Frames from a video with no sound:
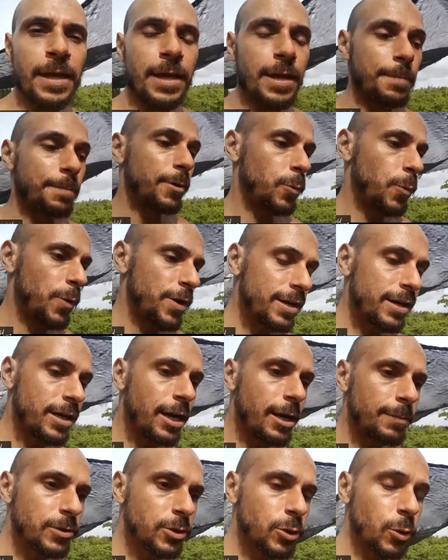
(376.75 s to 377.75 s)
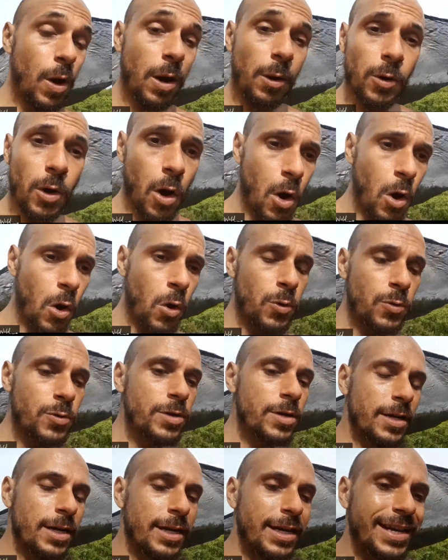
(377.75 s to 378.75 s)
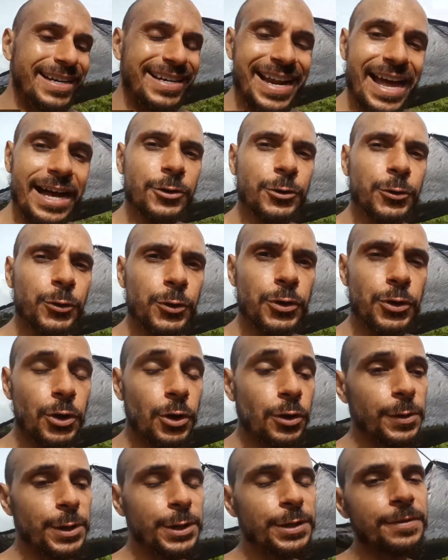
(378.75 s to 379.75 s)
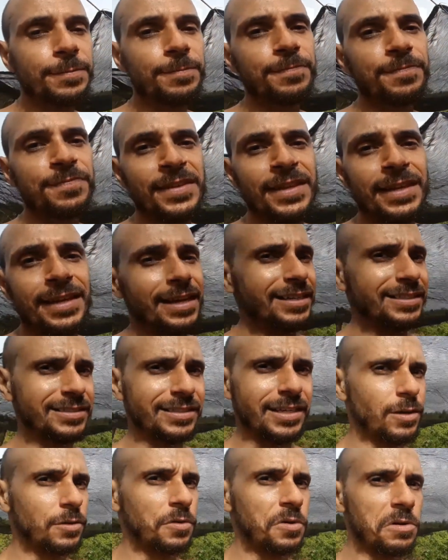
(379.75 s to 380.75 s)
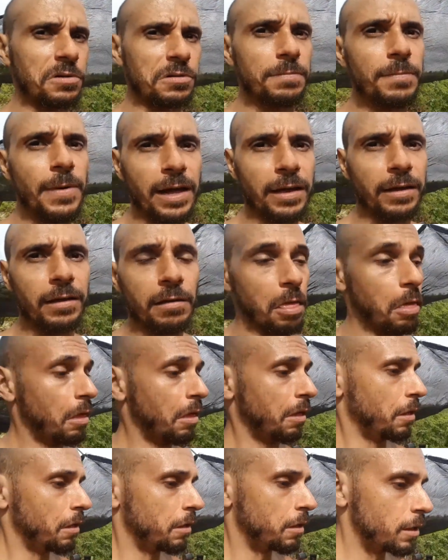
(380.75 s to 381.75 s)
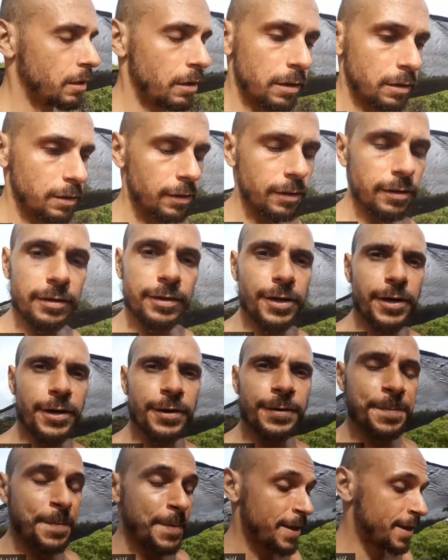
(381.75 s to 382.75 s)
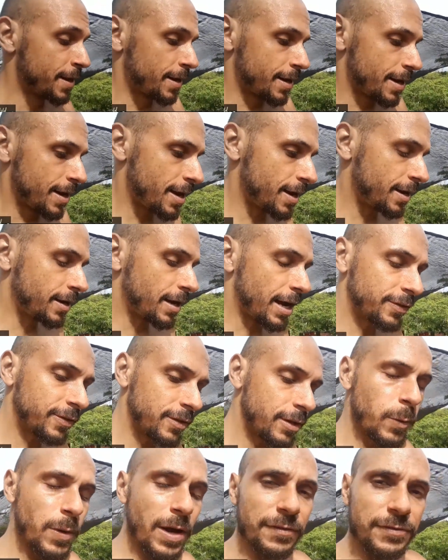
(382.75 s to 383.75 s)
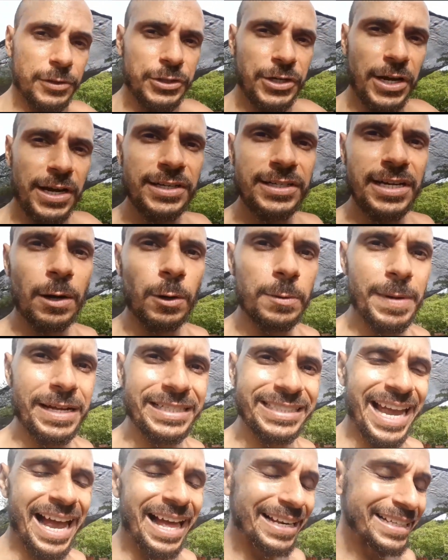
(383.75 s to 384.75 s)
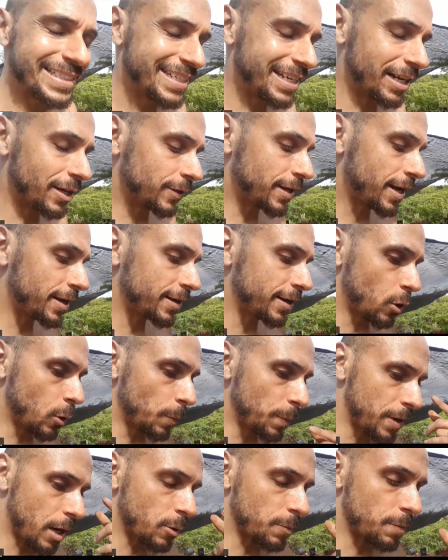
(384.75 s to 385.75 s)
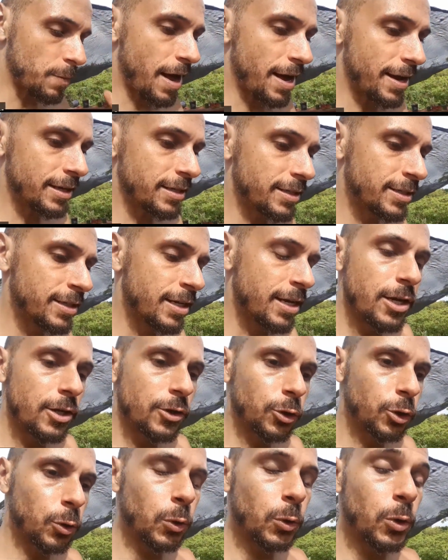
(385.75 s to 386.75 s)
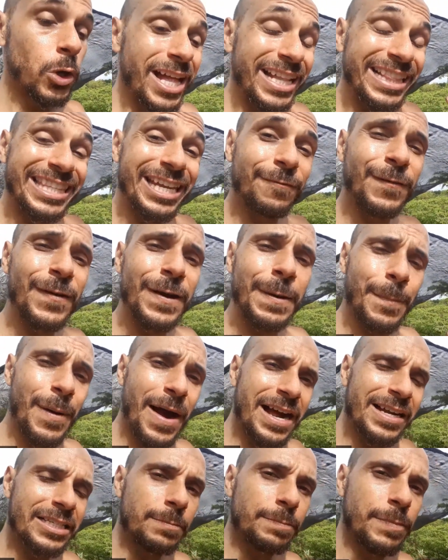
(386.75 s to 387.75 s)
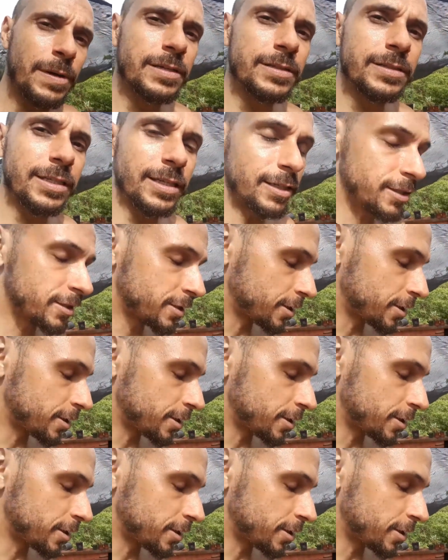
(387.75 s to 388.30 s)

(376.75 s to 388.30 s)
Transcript: But when it comes to our own natural urine, it's like, oh my, you know? And I think we have to change our mentality on that and open our minds to different possibilities.